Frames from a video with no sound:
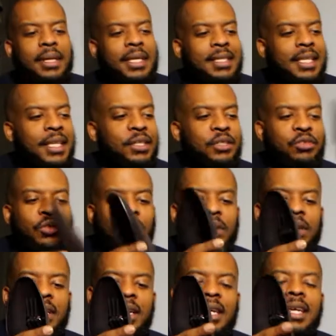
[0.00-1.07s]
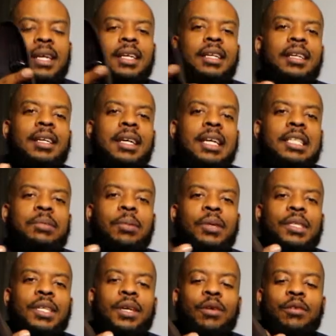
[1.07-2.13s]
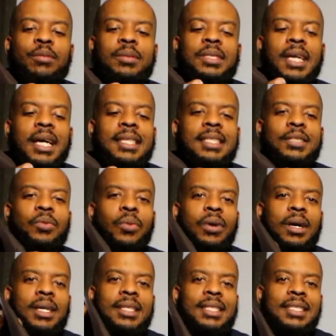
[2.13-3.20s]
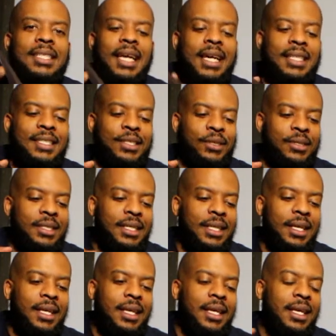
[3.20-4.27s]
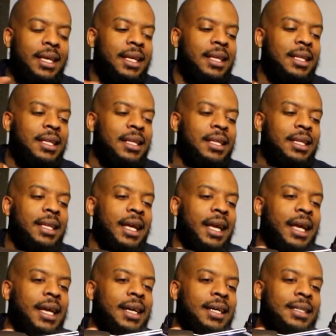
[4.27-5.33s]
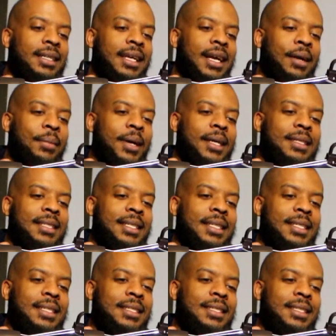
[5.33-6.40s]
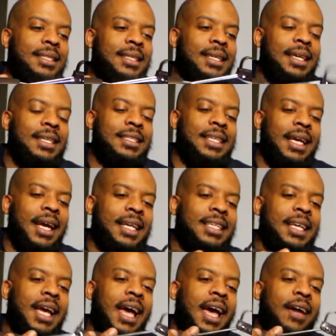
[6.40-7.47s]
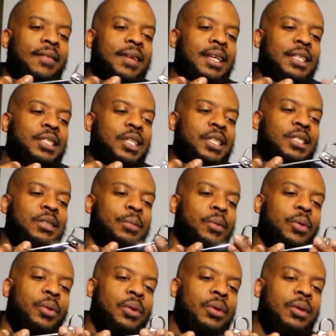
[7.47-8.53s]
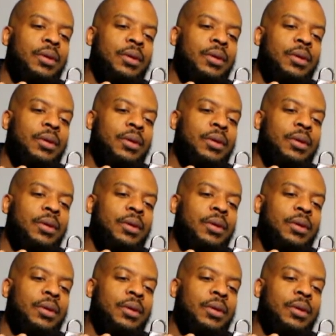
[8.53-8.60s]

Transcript: the container store, it's supposed to go from sizes 1 to size 13. The good thing about these is they actually have an adjustable